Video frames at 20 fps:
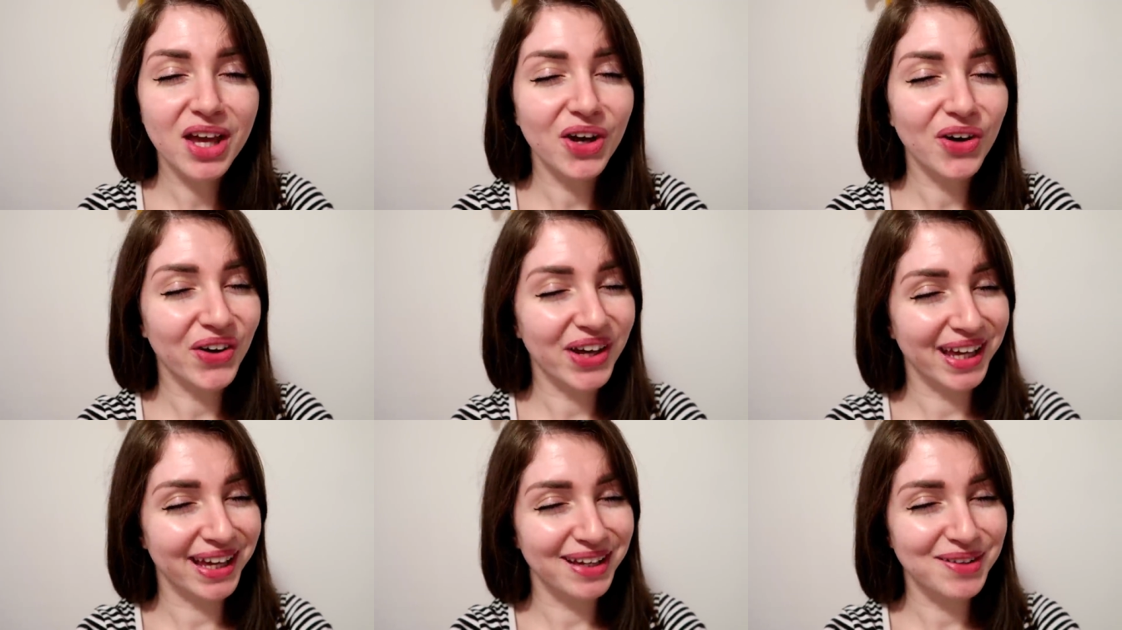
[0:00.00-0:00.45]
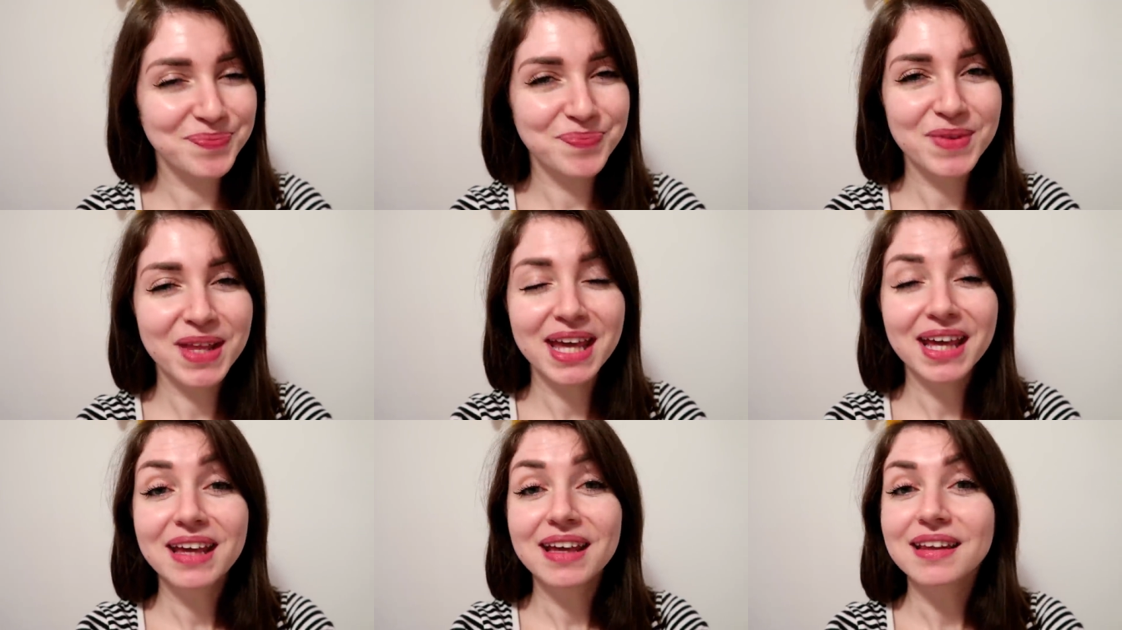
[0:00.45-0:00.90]
Okay,
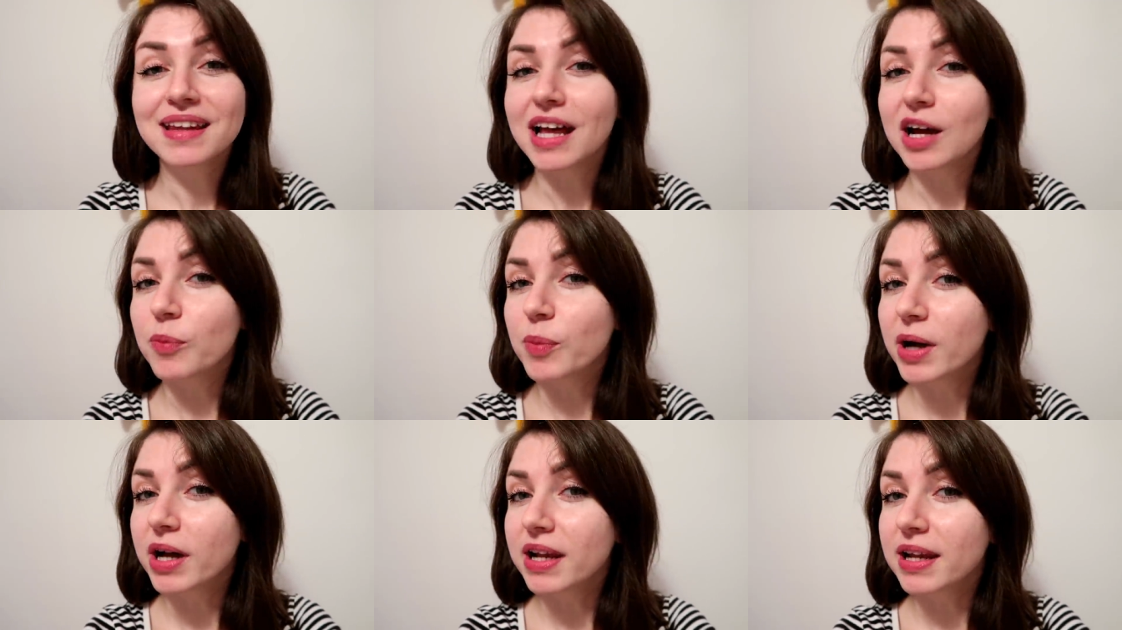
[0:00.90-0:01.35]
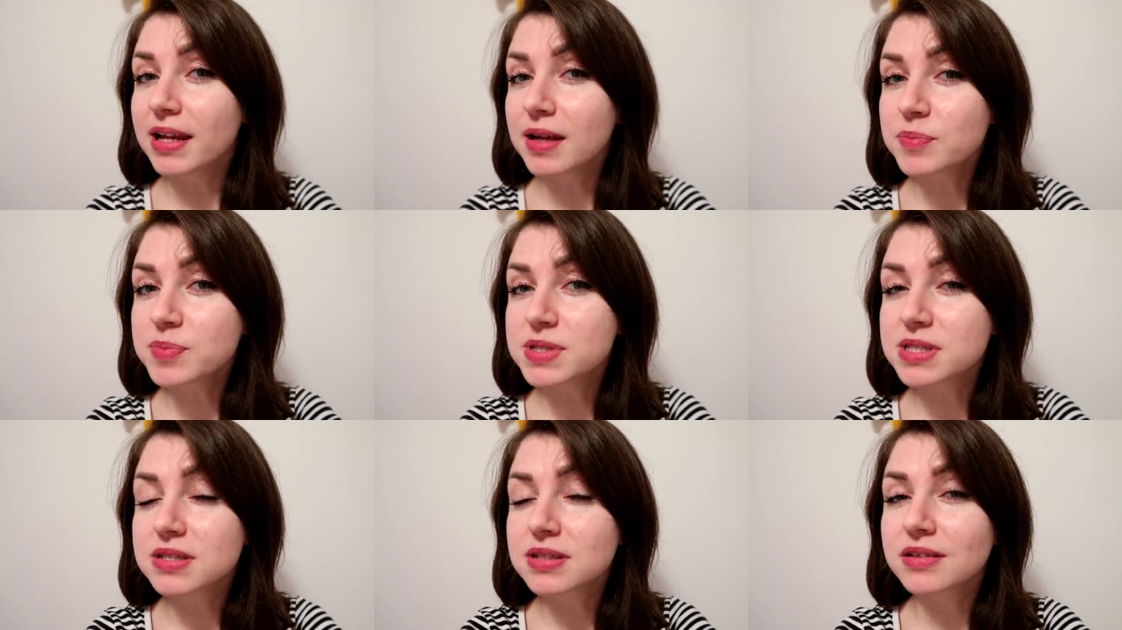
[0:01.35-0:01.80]
now my
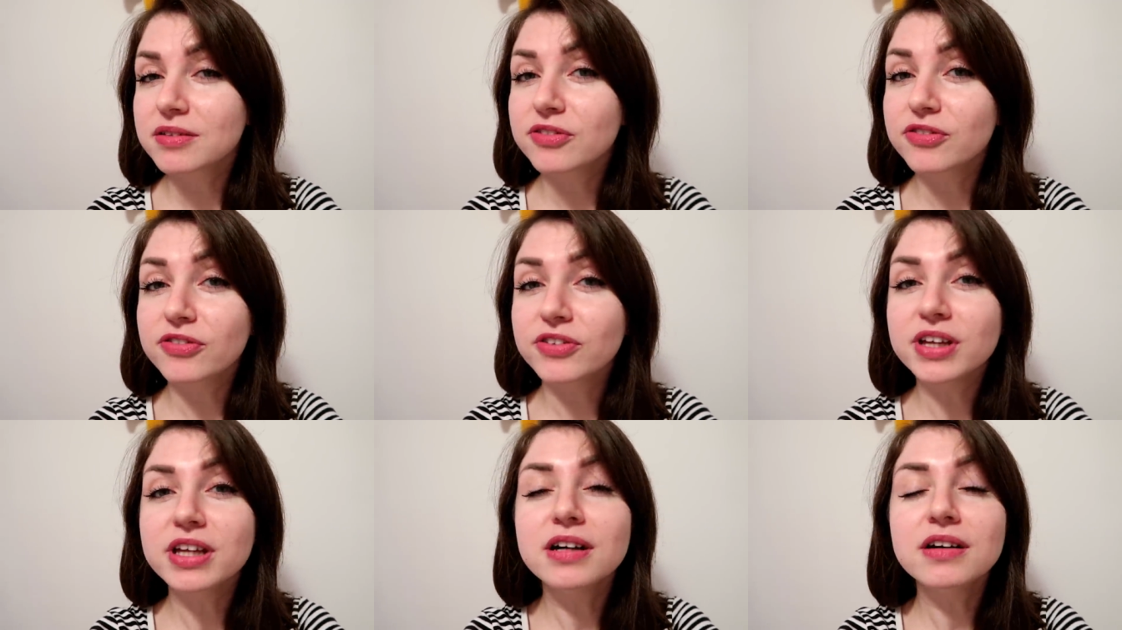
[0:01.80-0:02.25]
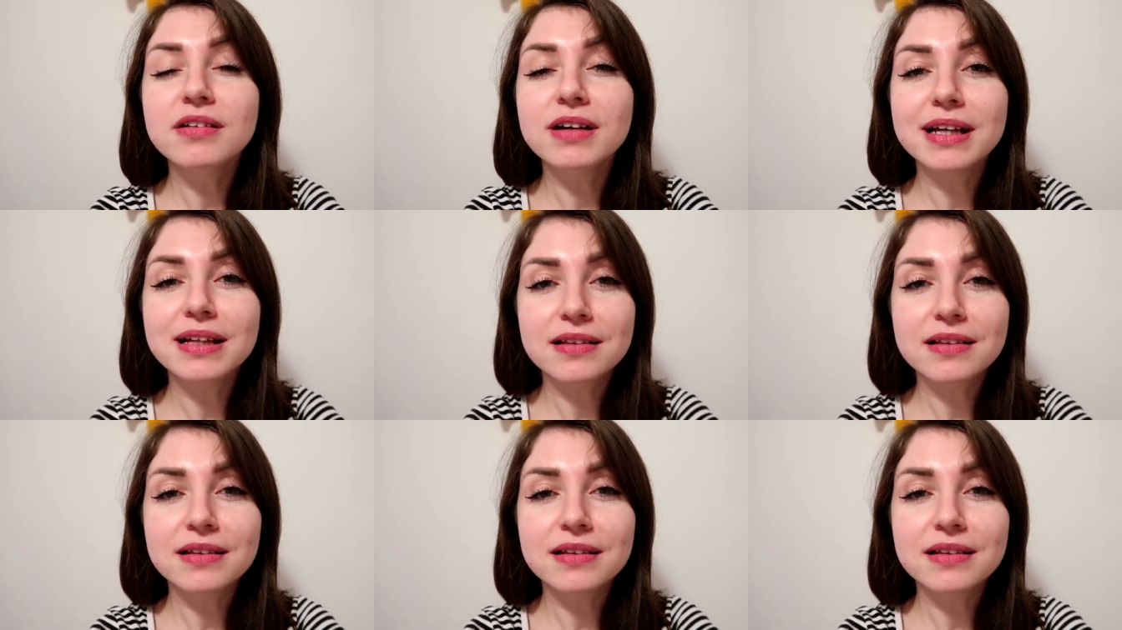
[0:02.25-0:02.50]
lips feel